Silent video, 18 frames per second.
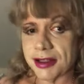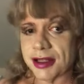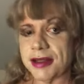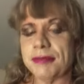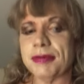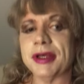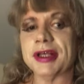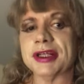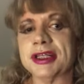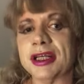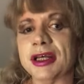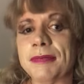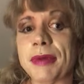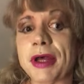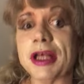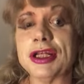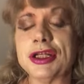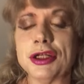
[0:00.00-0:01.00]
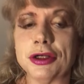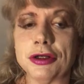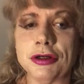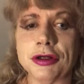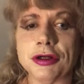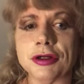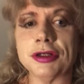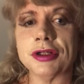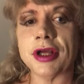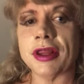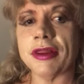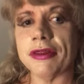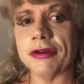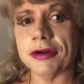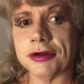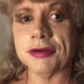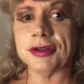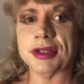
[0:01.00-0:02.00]
he picks up a scooter and
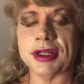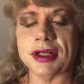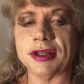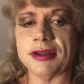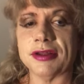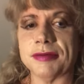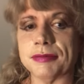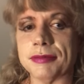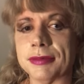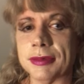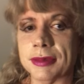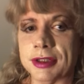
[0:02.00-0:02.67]
throws it at them.